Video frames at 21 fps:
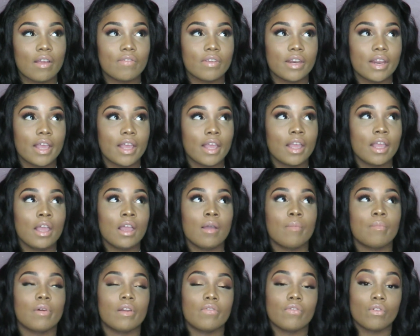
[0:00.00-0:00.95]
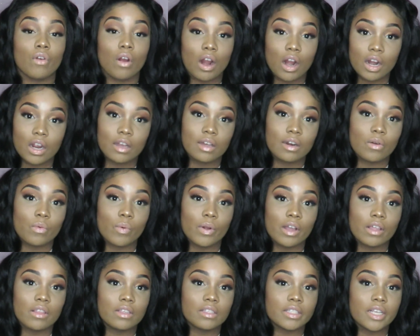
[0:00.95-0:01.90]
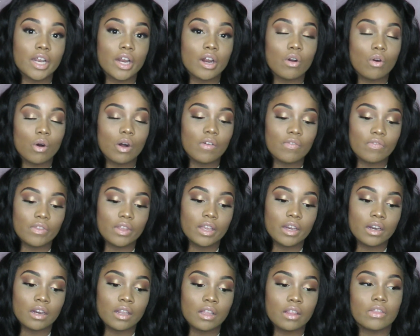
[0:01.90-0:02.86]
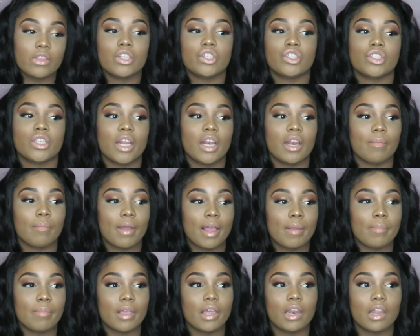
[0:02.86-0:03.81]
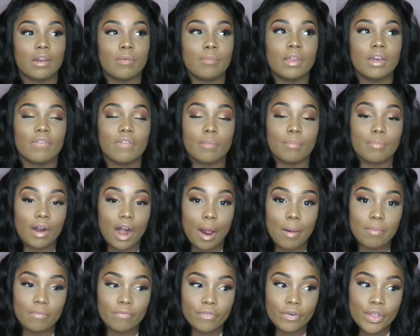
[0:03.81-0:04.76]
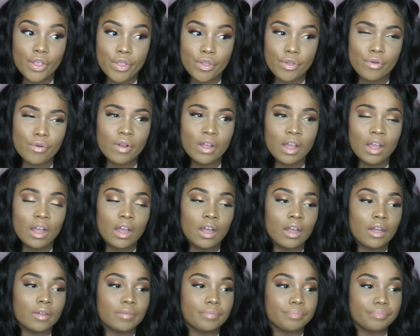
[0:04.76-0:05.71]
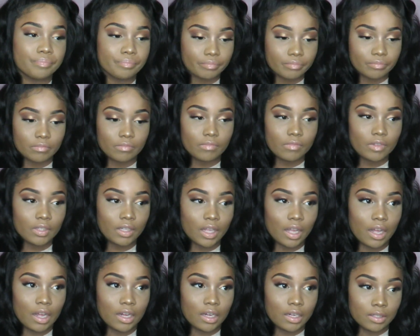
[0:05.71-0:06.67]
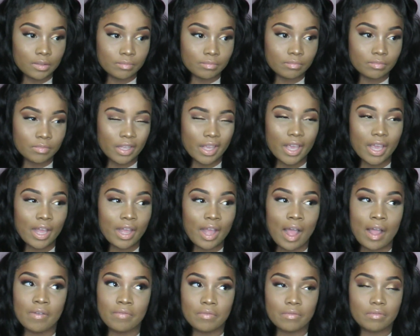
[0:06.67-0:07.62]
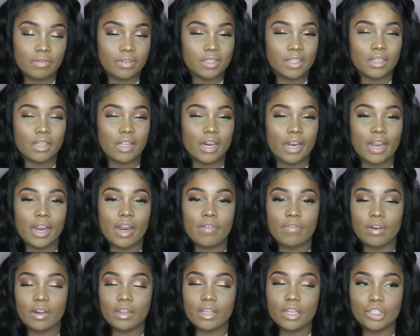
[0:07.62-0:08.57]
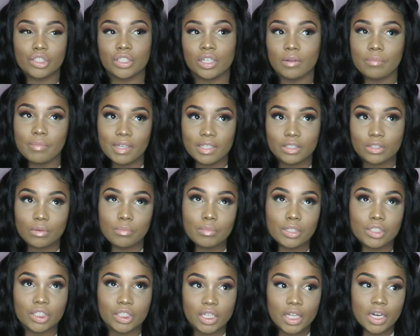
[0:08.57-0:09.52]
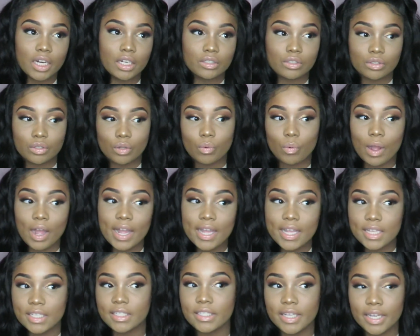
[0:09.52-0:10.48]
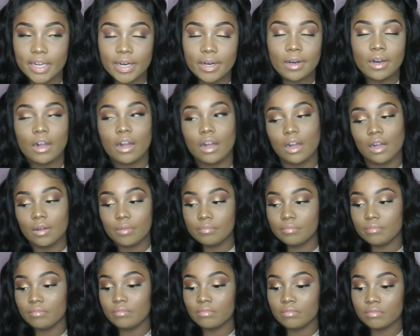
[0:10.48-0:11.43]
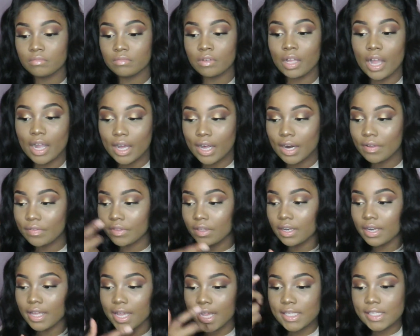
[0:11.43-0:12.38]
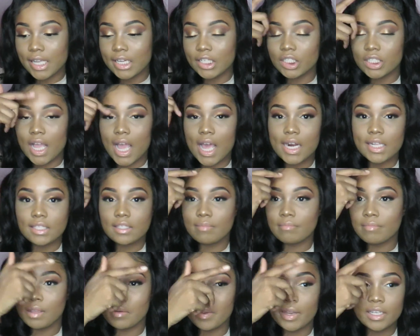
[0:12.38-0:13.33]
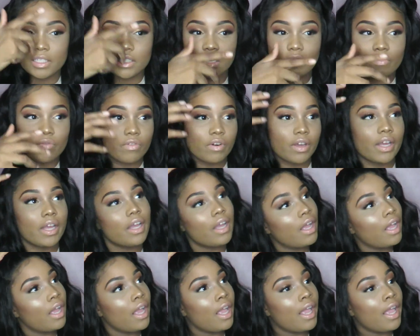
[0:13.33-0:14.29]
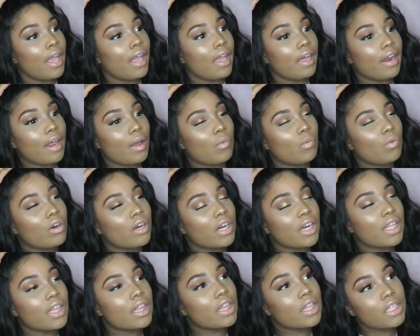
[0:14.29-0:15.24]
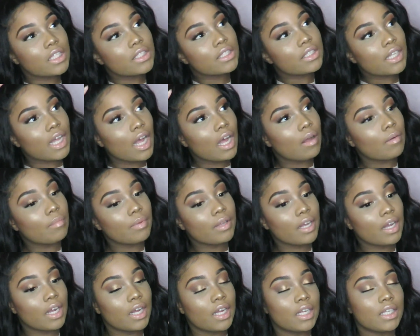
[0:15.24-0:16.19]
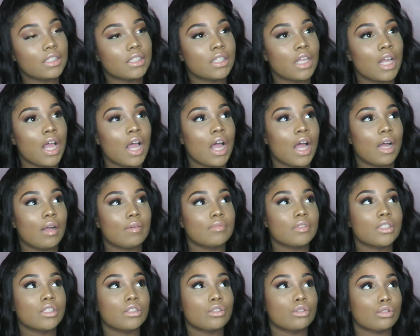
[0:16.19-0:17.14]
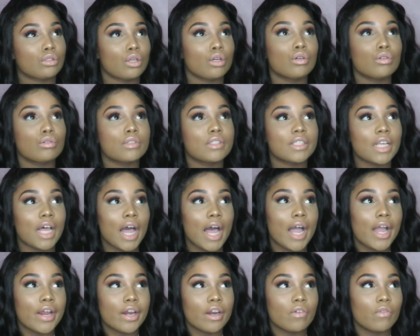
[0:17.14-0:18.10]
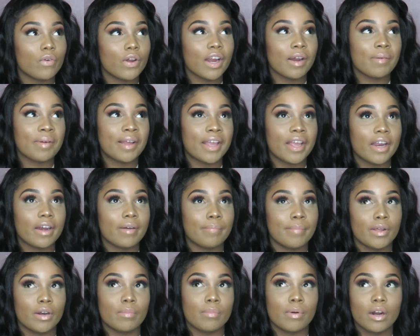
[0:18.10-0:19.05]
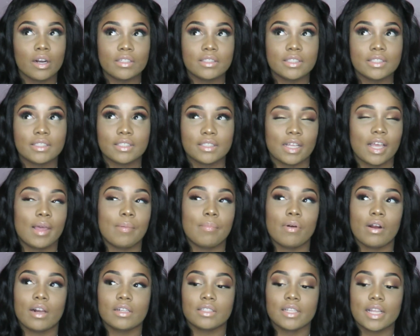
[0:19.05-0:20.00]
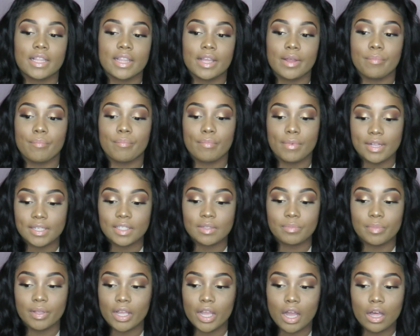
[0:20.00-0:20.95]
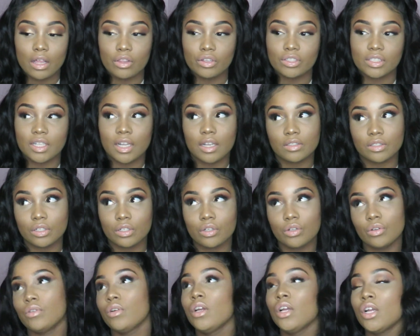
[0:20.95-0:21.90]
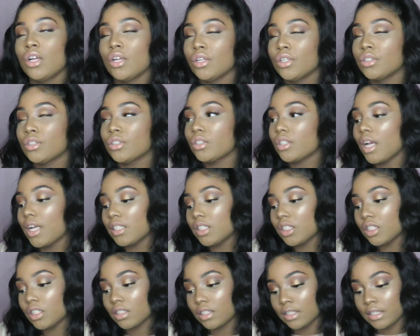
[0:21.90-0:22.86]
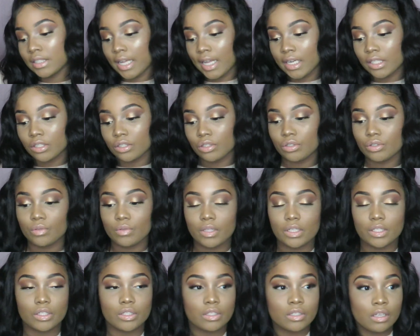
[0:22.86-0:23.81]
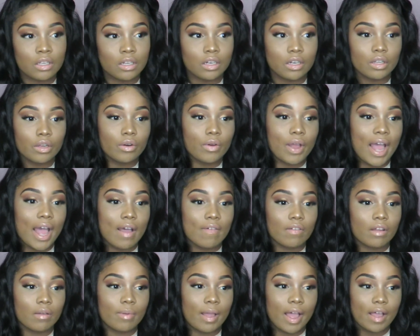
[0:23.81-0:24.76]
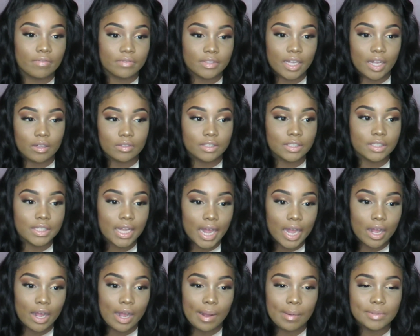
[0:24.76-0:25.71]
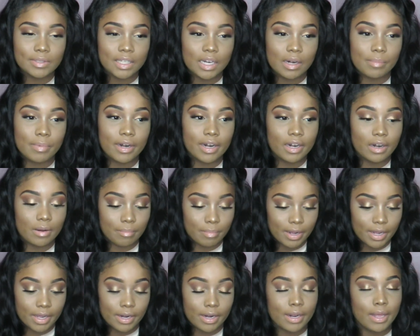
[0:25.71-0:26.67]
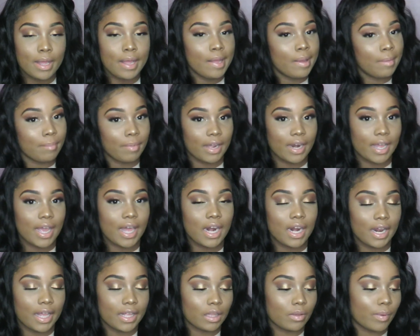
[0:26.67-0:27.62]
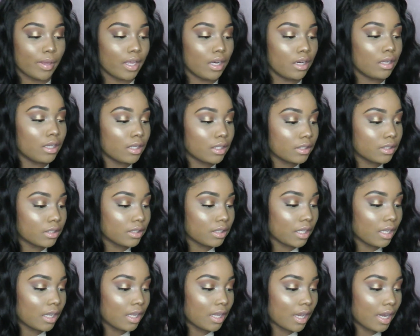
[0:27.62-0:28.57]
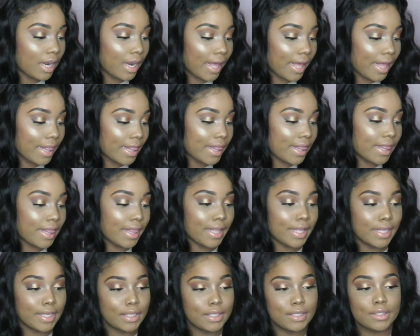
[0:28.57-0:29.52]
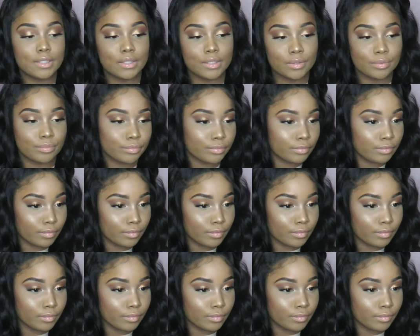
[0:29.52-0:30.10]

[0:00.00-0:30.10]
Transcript: every day. But if you are gonna wear this hair often, this shedding might be a little bit of a problem for you. Yeah, for synthetic hair I feel like there shouldn't be so much shedding, so why is there? I cut out the lace. I just added some baby hairs in the front. And I wore it in this style because I'm just so tired of wearing my hair in middle parts and side parts. Like there must be other styles to do. So I just decided to do this little half up, half down style. I was going to put it in a bun, but I kind of like the way it looks like this.